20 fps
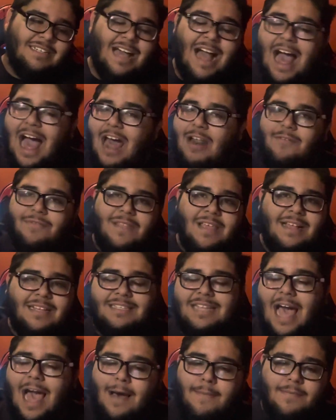I don't think
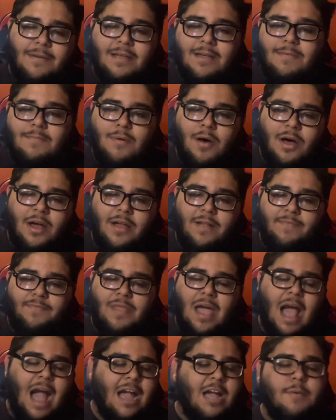it's happening,
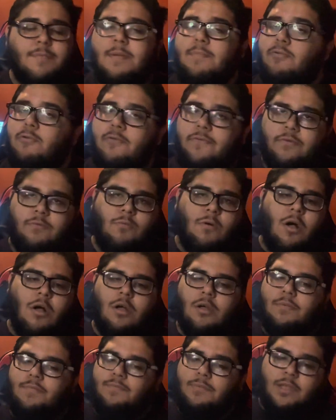but I could be proven
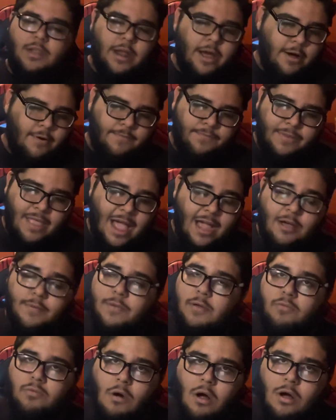wrong, you know? I could
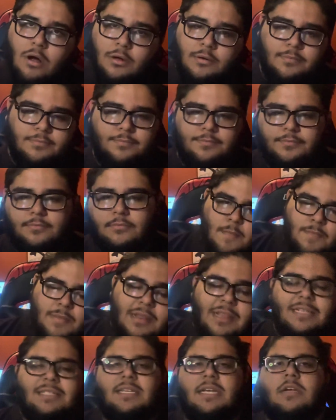be wrong.
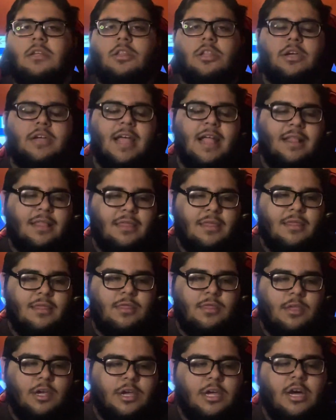But let's take a look at
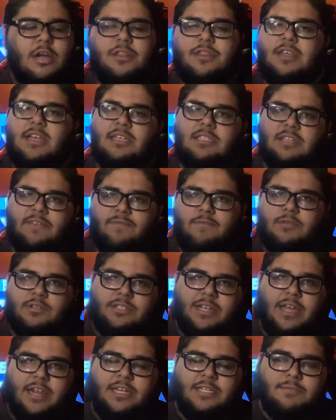the good things if
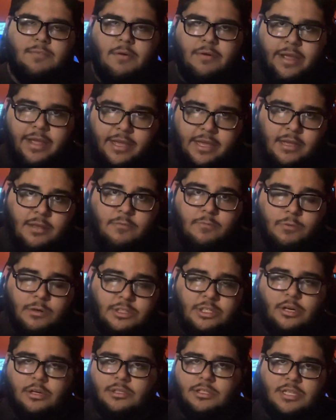Mercedes Moné
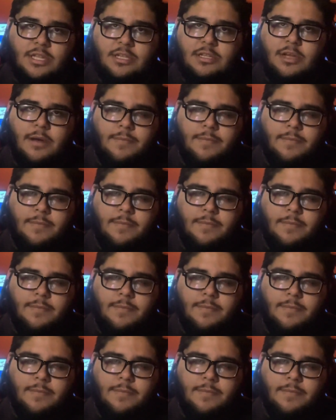returns to the